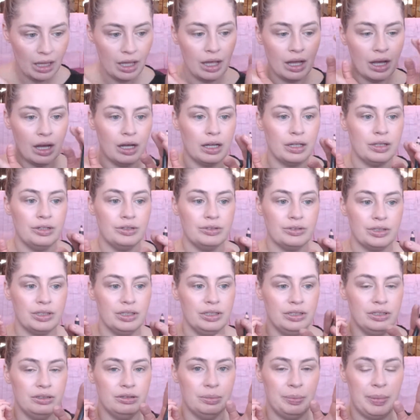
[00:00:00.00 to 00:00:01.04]
I usually
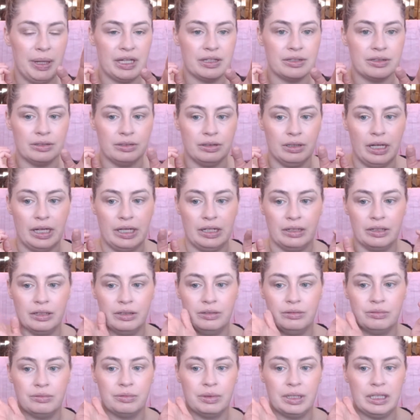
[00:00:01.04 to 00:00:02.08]
do a pencil liner
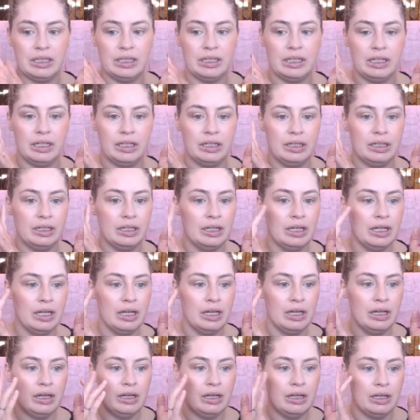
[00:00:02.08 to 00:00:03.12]
really
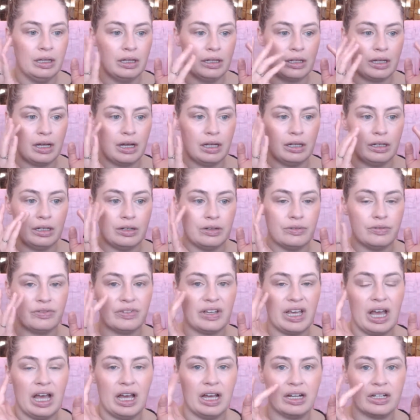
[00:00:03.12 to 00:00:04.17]
kind of
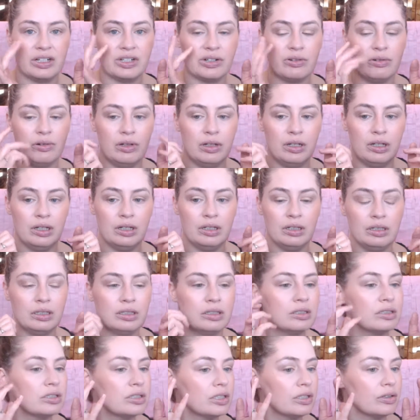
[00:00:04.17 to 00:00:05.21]
casual
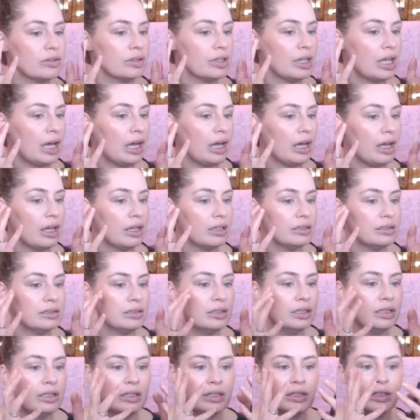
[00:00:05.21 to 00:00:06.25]
so that
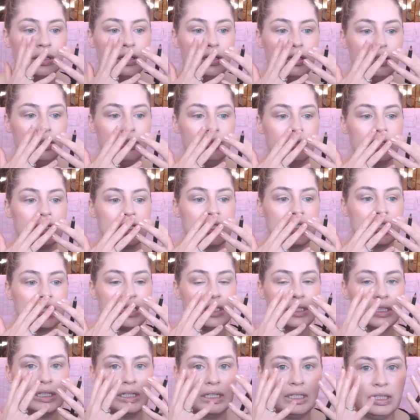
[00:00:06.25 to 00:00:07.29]
you can
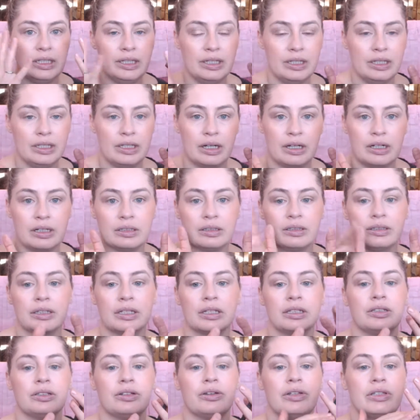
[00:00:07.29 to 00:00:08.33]
see the eye look
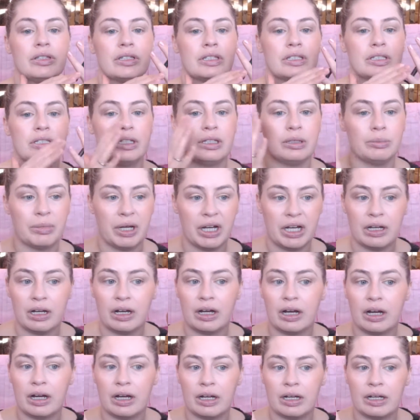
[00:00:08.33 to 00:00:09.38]
and you can see my
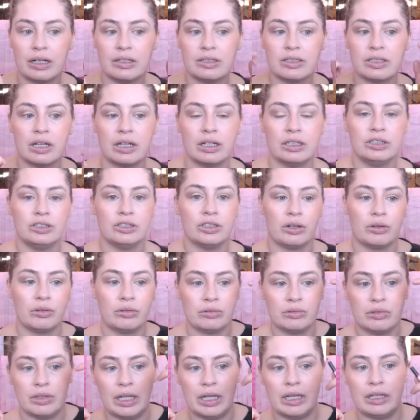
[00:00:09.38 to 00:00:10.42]
eyes. I don't
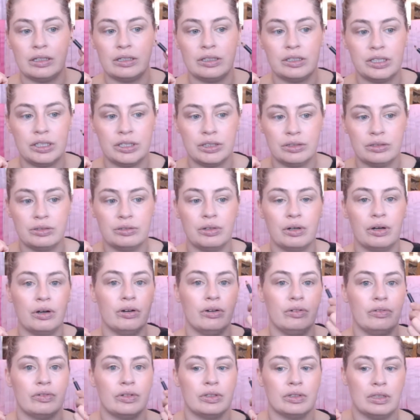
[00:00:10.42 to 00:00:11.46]
like to
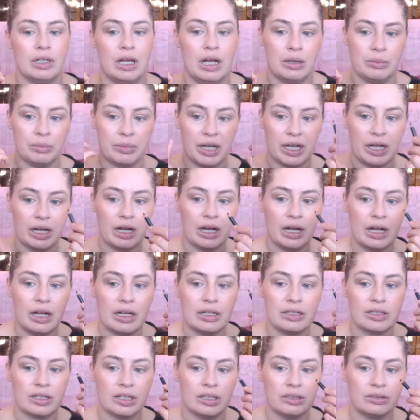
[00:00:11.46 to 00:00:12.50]
overline my
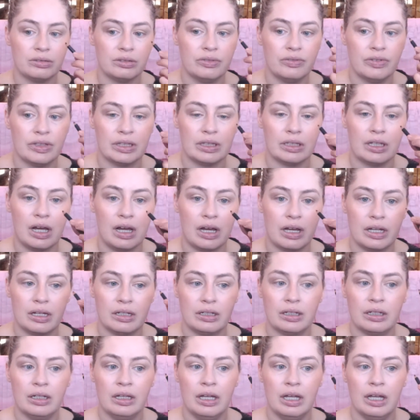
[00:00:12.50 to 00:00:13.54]
eyes. I don't even
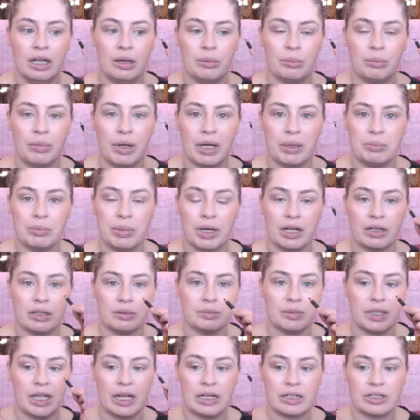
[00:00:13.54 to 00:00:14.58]
line my bottom
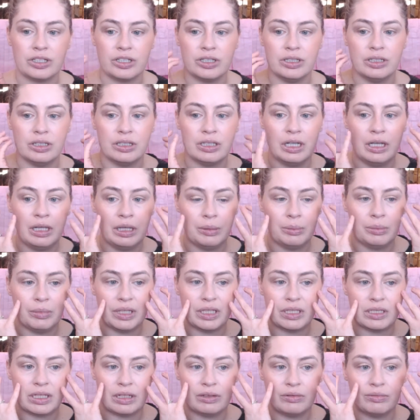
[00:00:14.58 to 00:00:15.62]
lashes
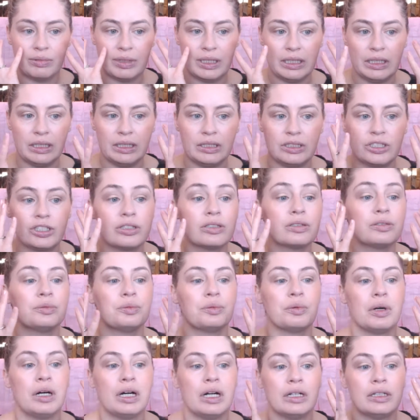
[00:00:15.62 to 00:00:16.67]
because I really just
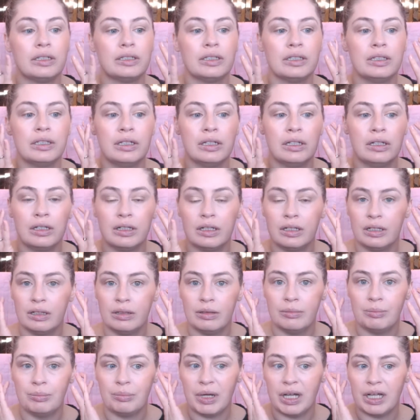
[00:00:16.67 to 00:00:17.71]
want
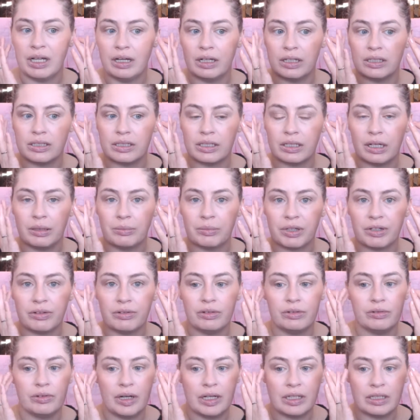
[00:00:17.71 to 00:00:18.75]
my eyes to come
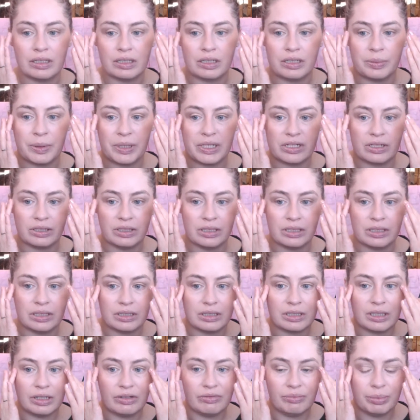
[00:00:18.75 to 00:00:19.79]
through, and especially since
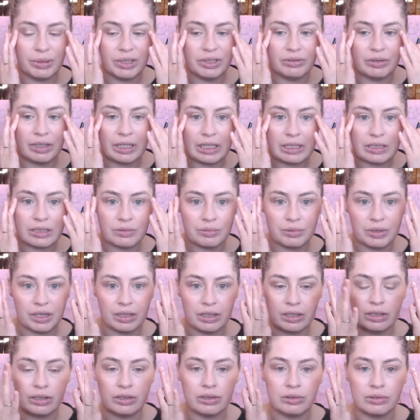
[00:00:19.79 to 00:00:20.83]
I have blue eyes with a
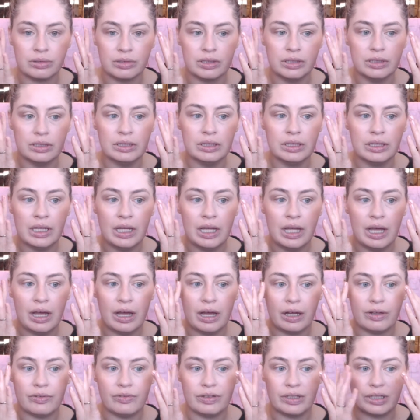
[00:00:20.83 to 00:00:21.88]
gold,
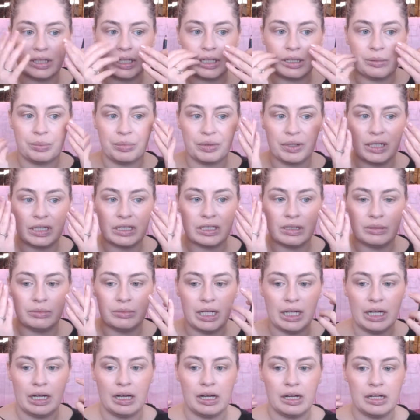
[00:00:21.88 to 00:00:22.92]
I feel like it brings out my
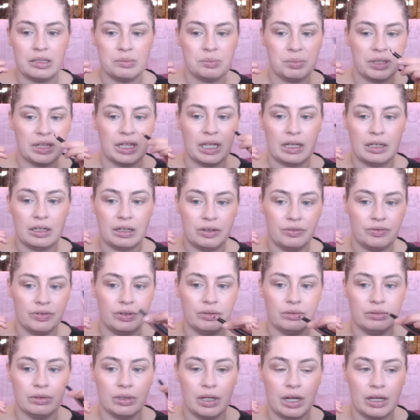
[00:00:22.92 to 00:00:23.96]
eyes, but then if you
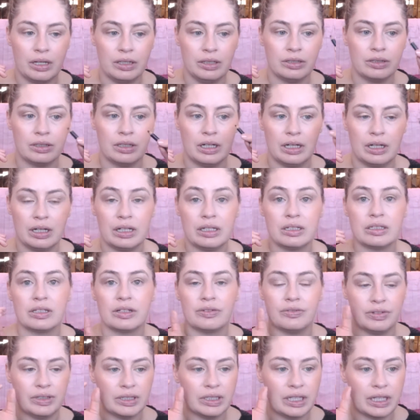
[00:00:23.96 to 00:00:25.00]
line your eyes, I
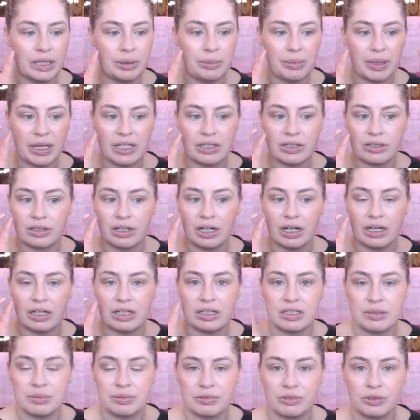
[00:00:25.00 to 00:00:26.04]
feel like it makes your
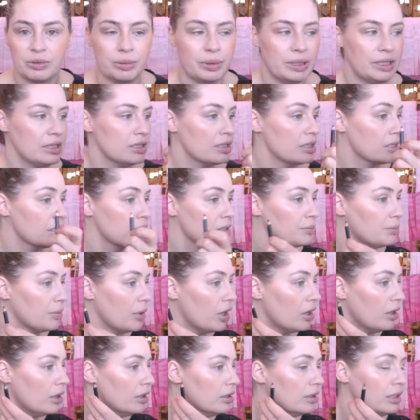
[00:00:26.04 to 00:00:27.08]
eyes quite
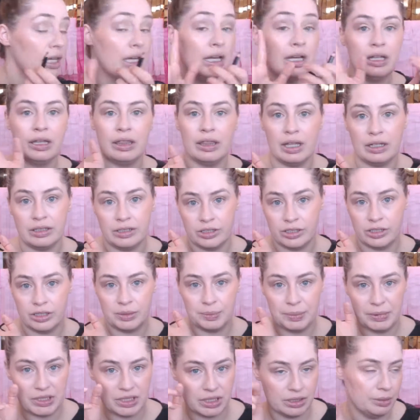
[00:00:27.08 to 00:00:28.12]
small. That's just
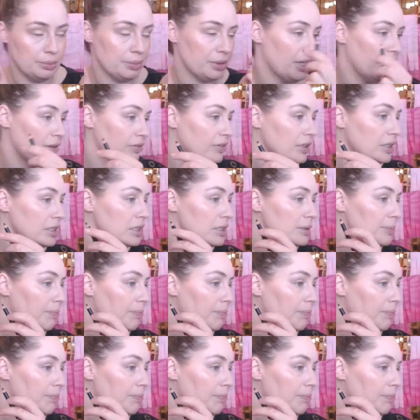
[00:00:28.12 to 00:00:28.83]
personal preference.